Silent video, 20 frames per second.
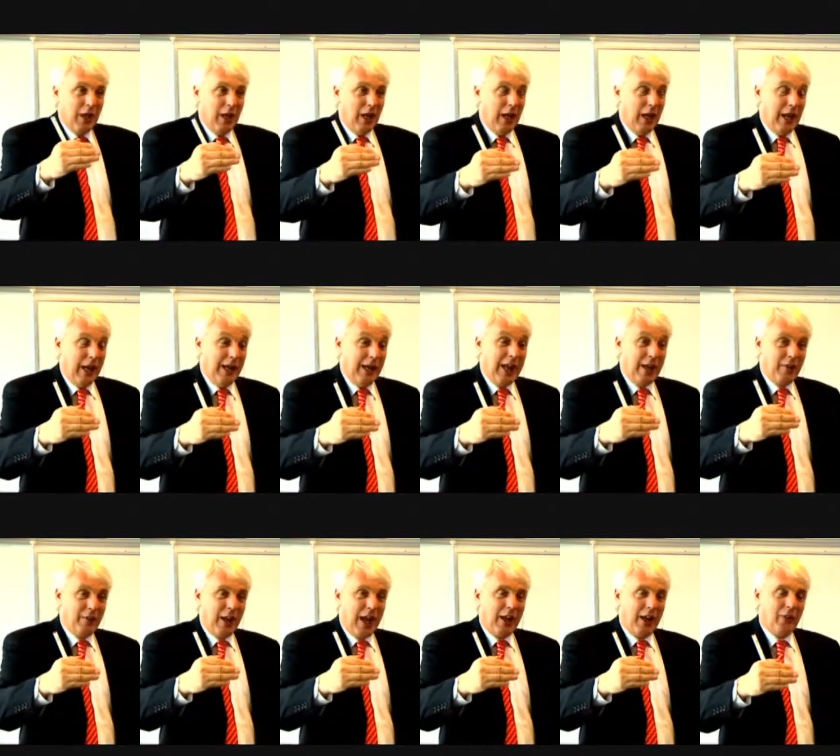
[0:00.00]
In
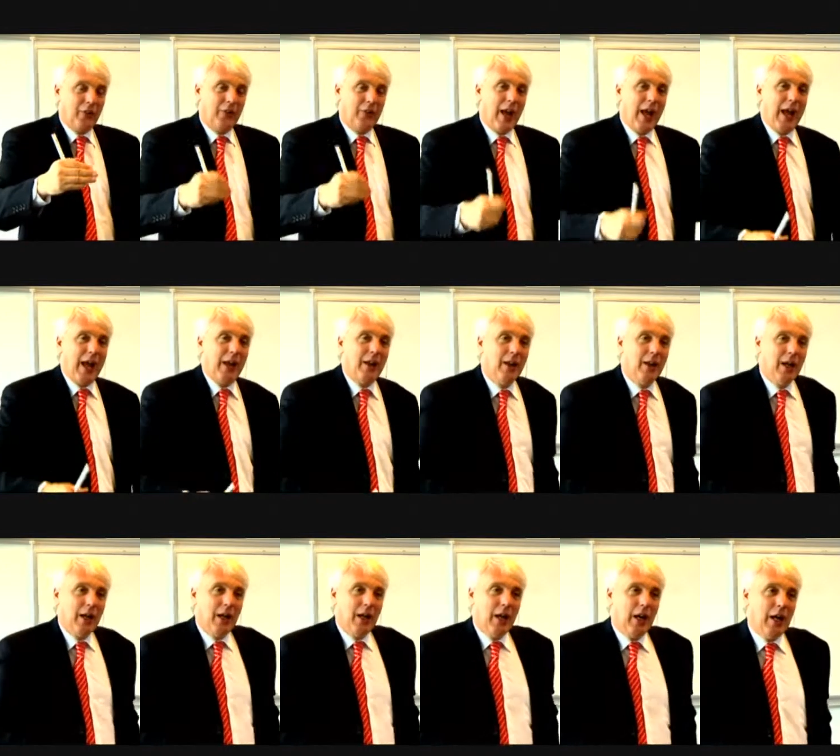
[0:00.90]
Afghanistan,
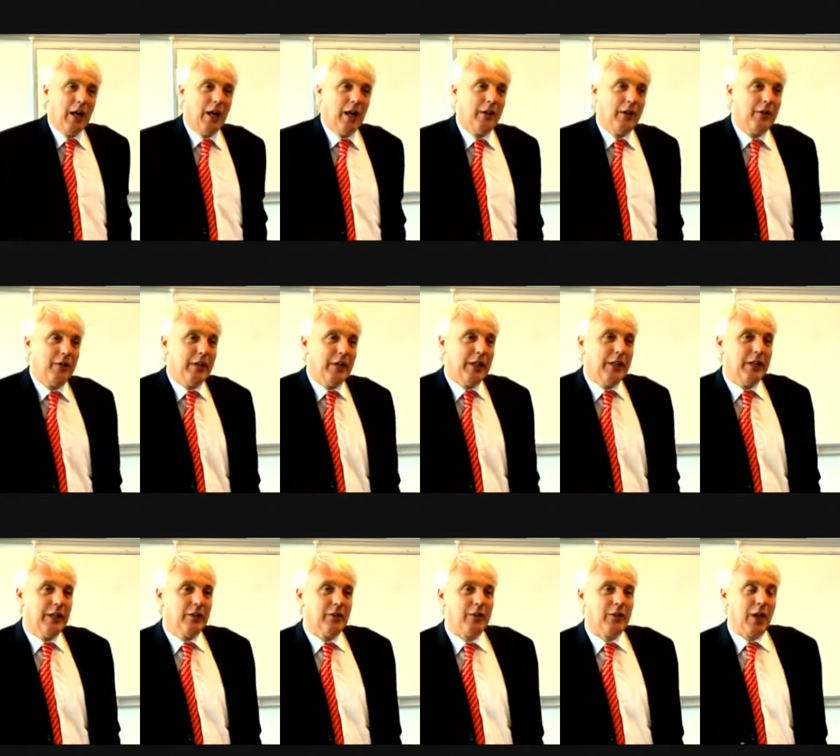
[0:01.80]

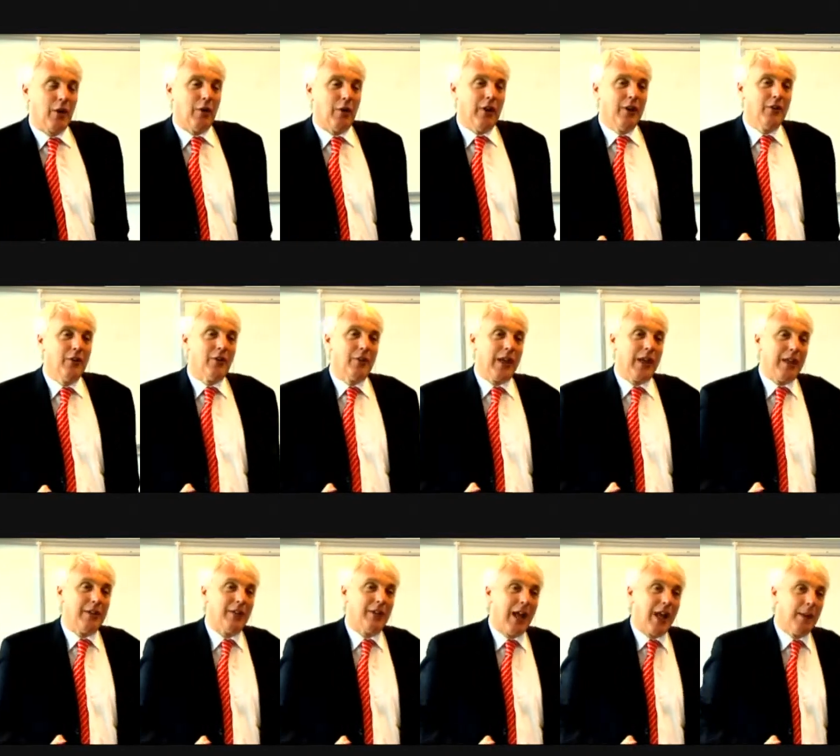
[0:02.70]
the terrorists,
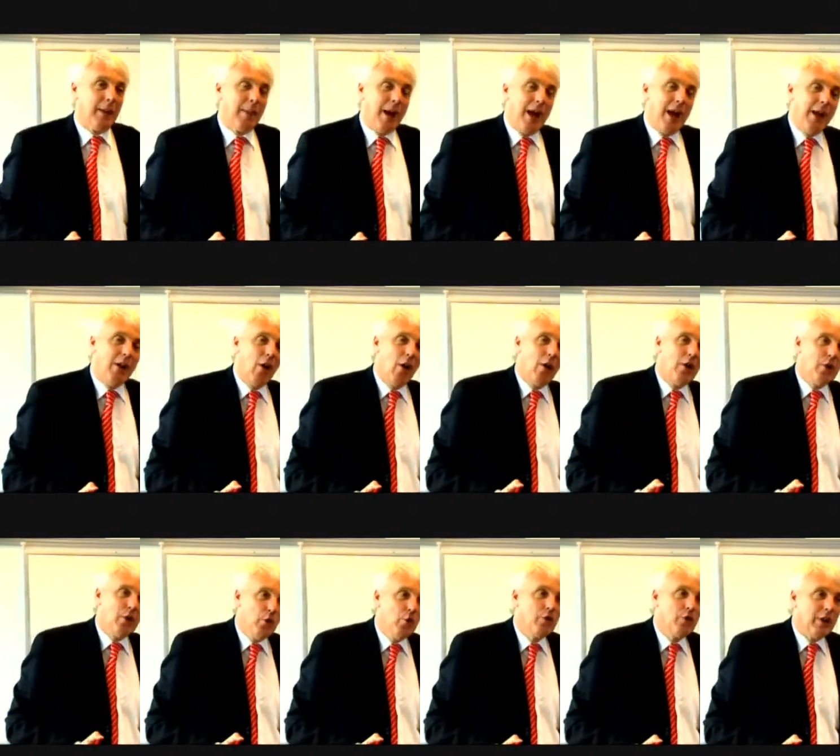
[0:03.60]
the Taliban, are
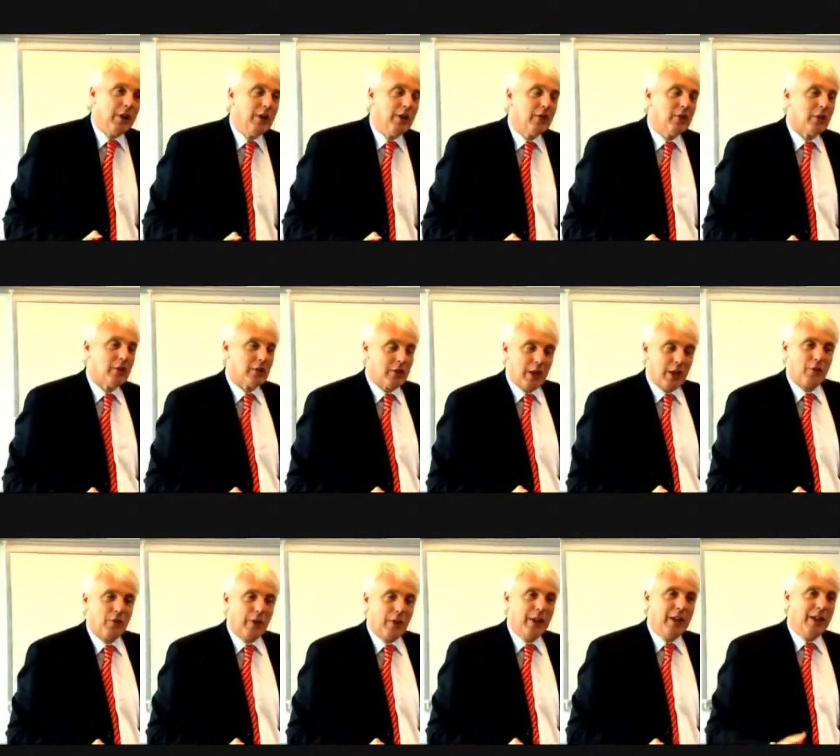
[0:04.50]
using
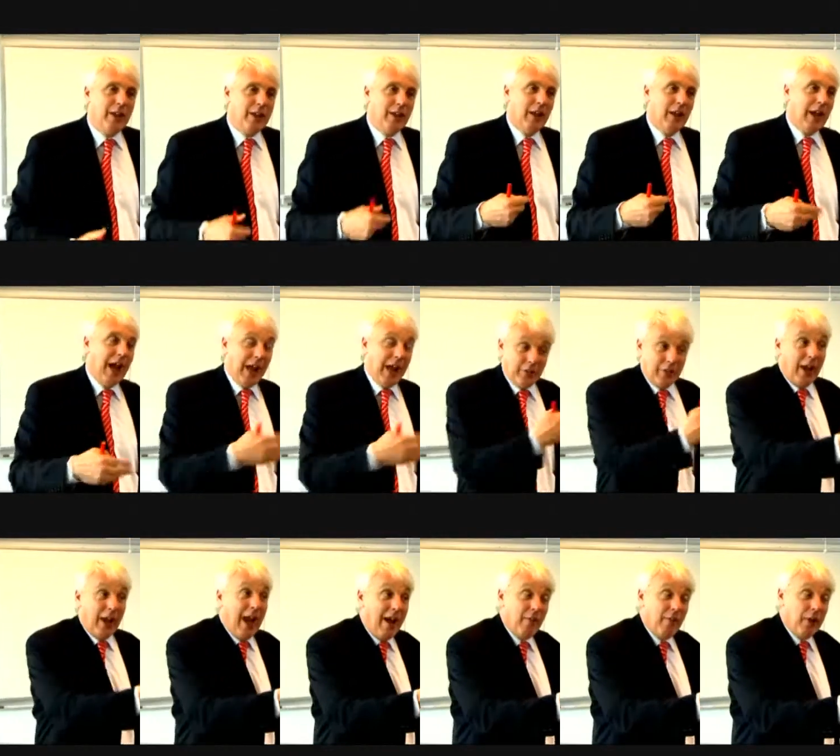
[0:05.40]
successfully, as
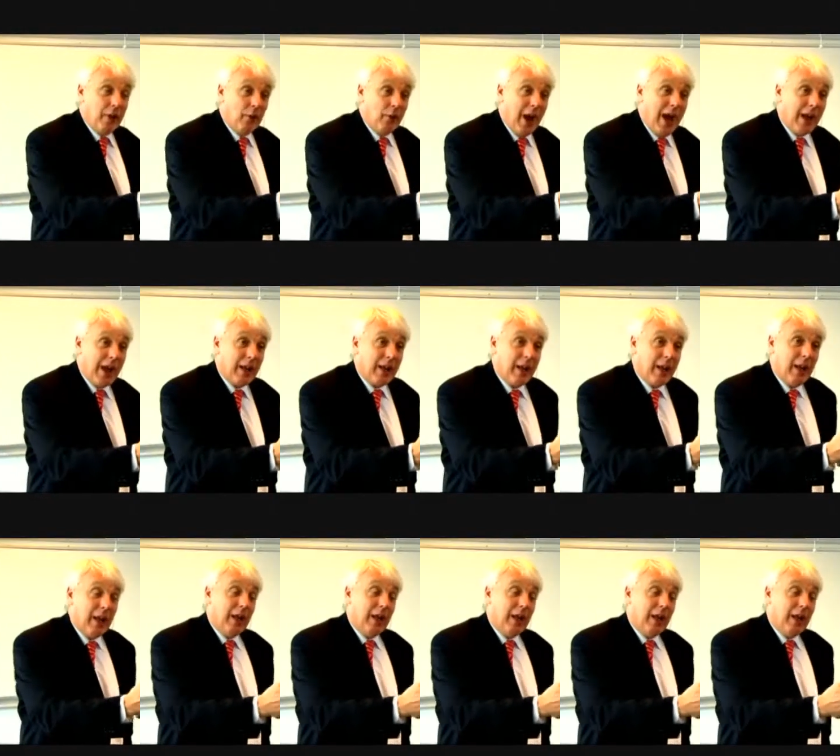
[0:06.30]
they have in Iraq,